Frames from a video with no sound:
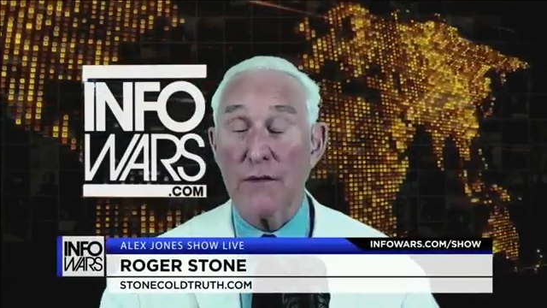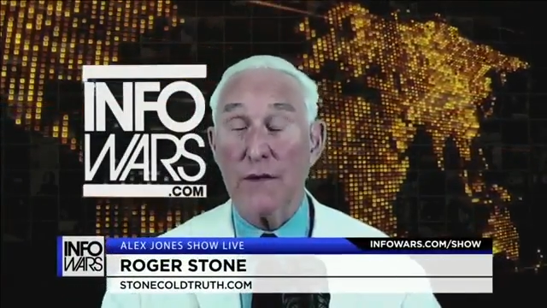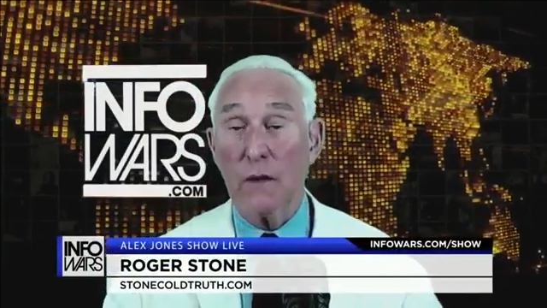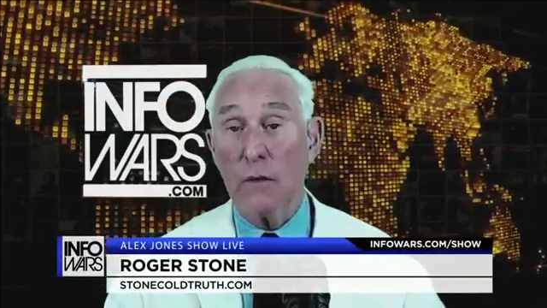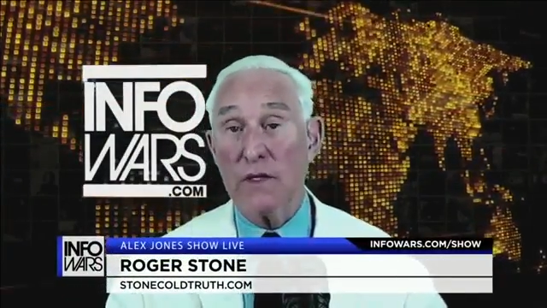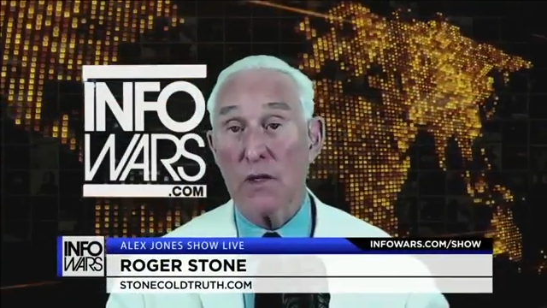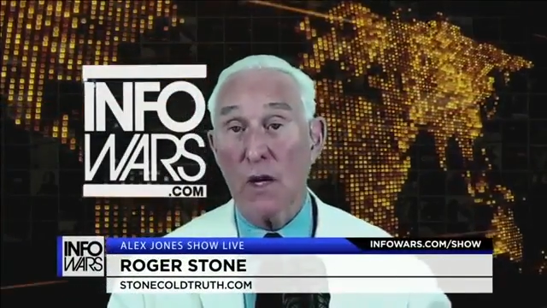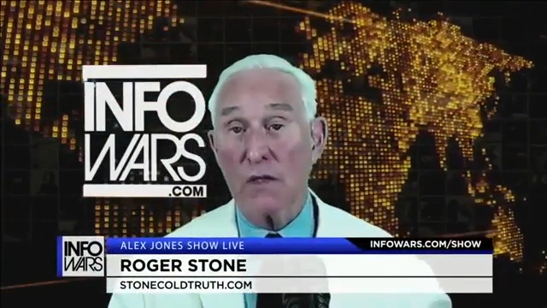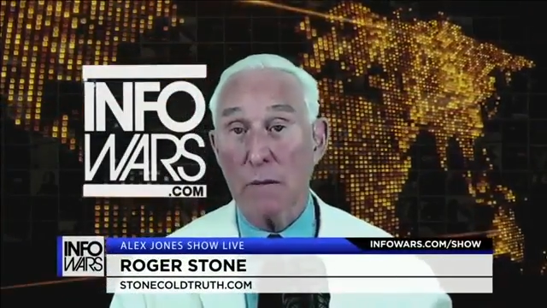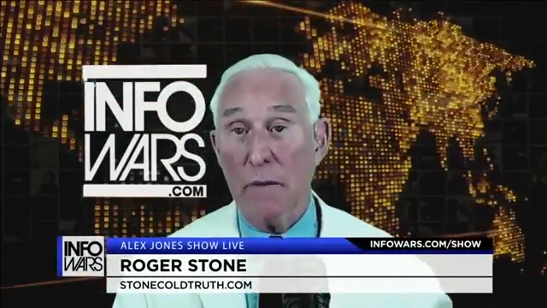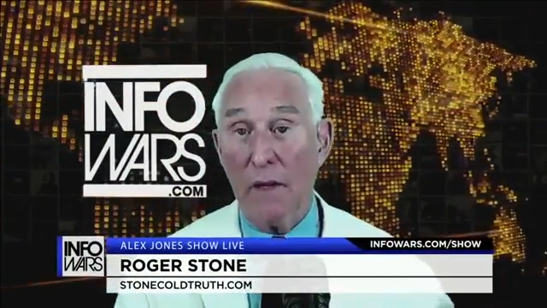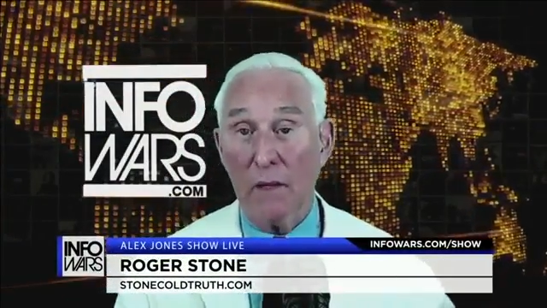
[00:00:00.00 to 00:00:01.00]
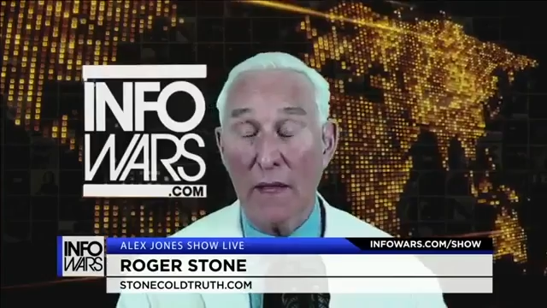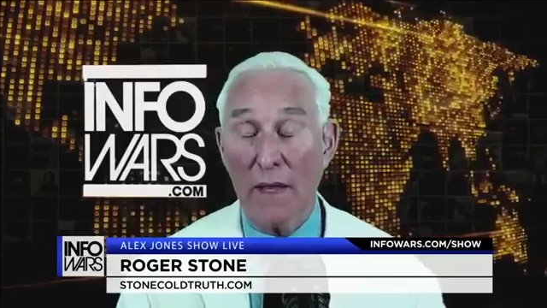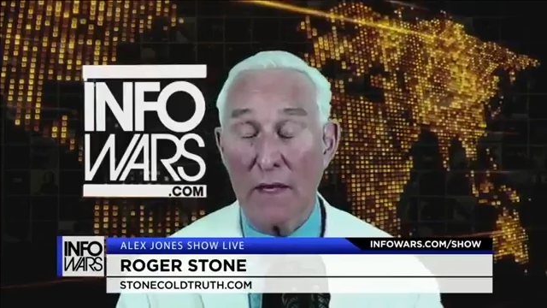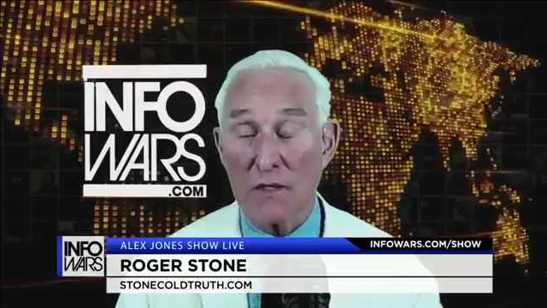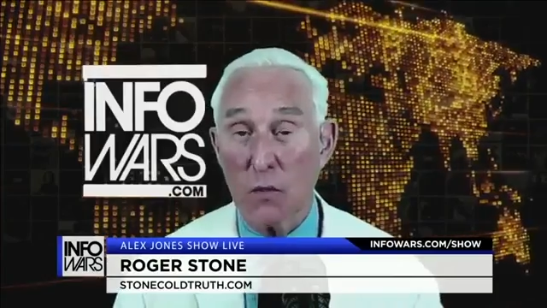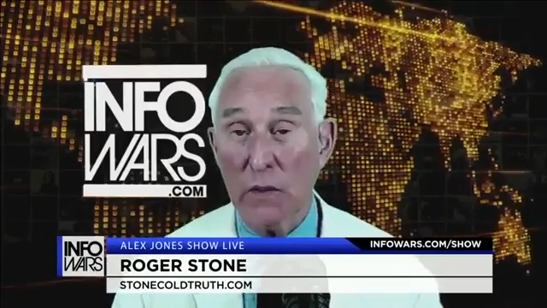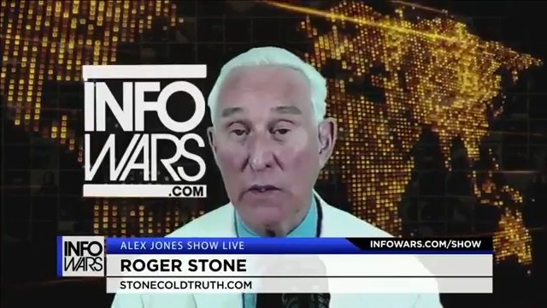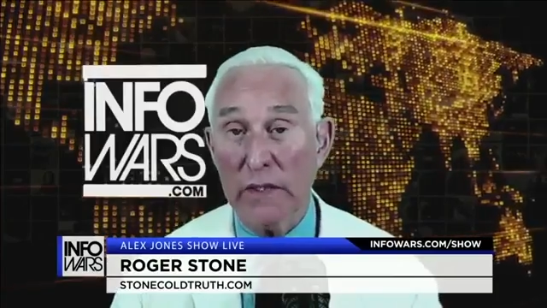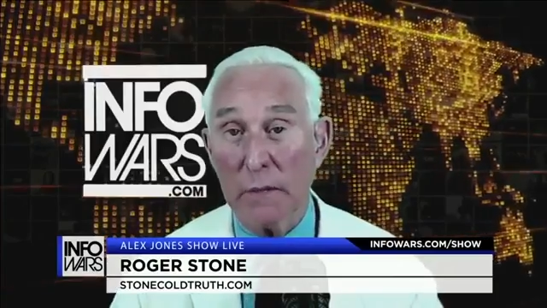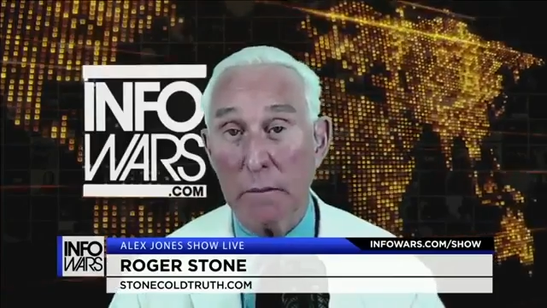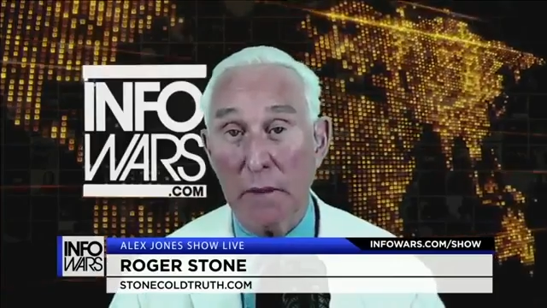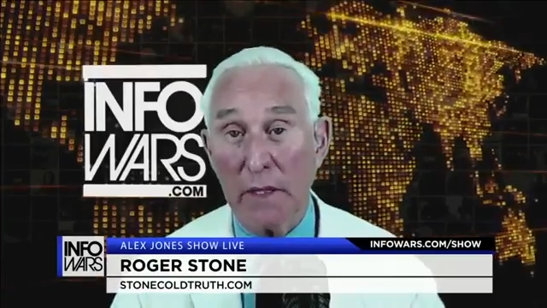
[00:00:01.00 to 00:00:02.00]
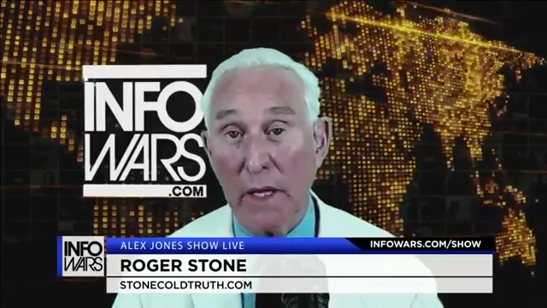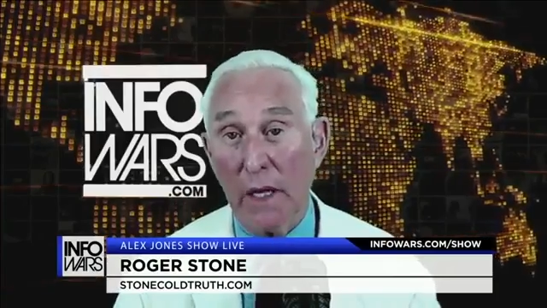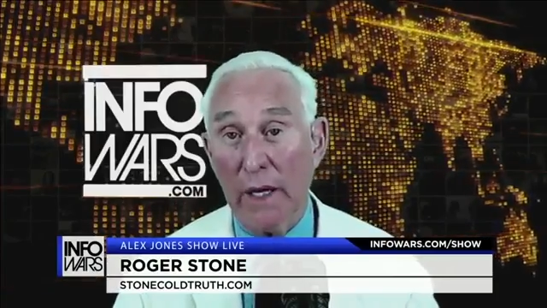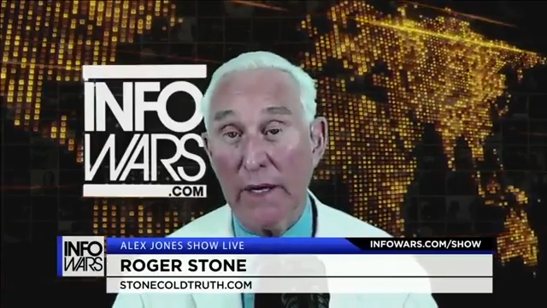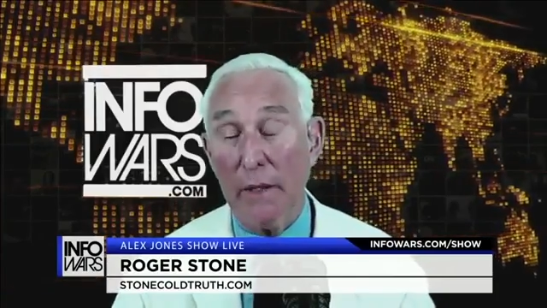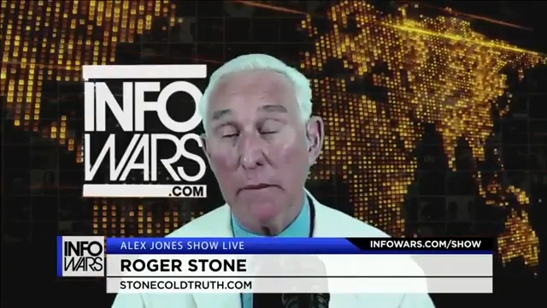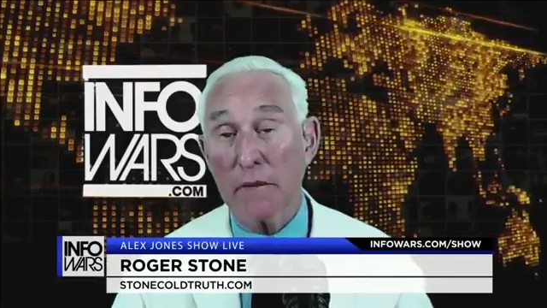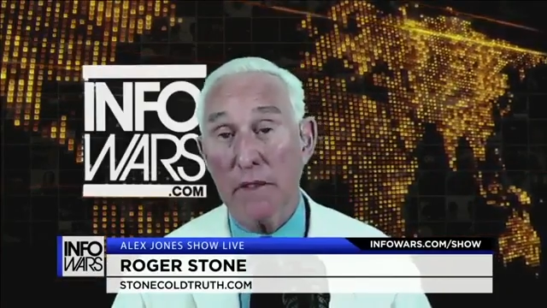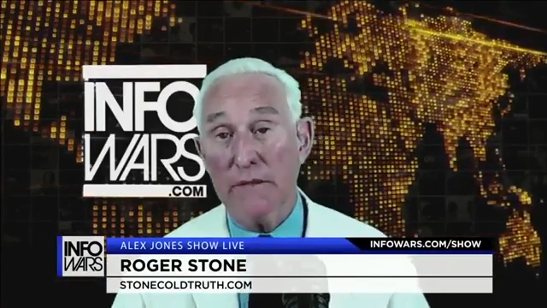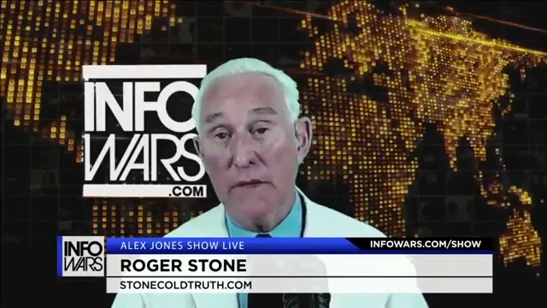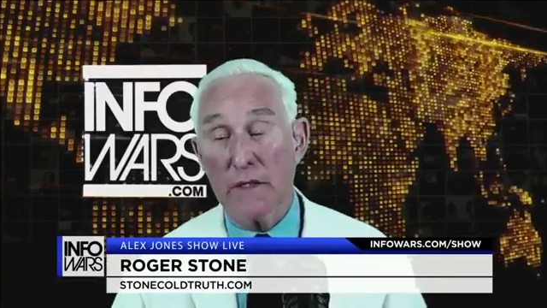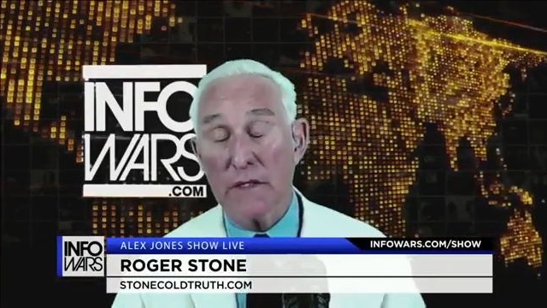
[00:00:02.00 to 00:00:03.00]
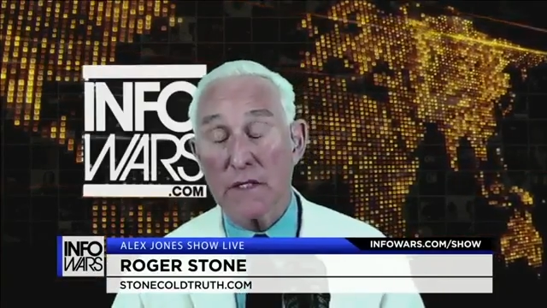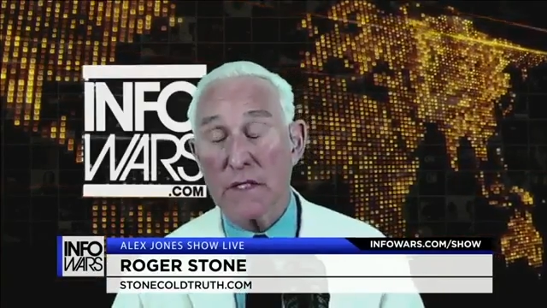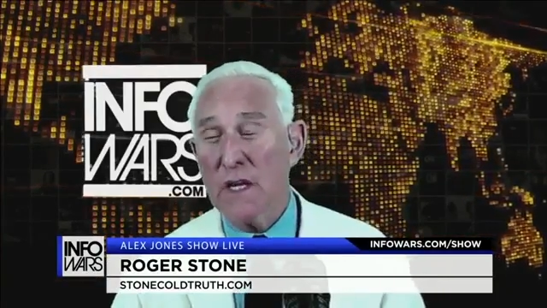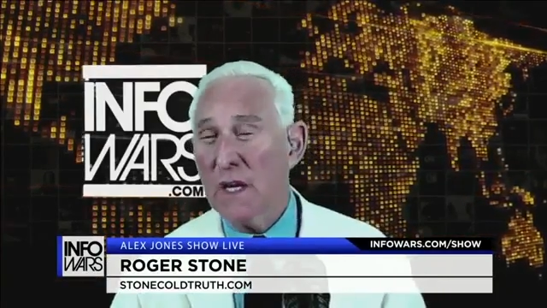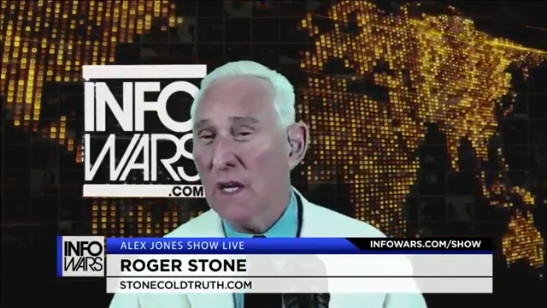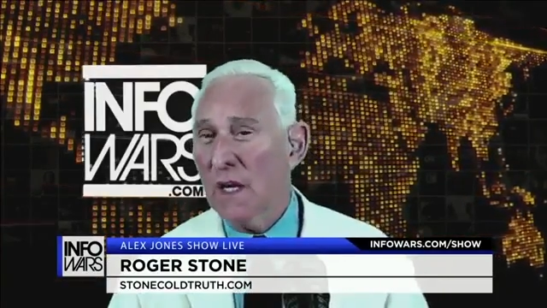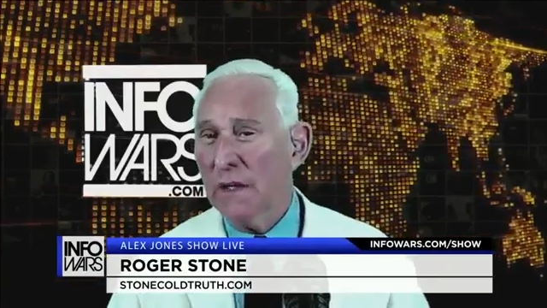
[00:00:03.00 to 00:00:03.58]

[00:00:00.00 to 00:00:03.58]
everything we talked about last week, but I am convinced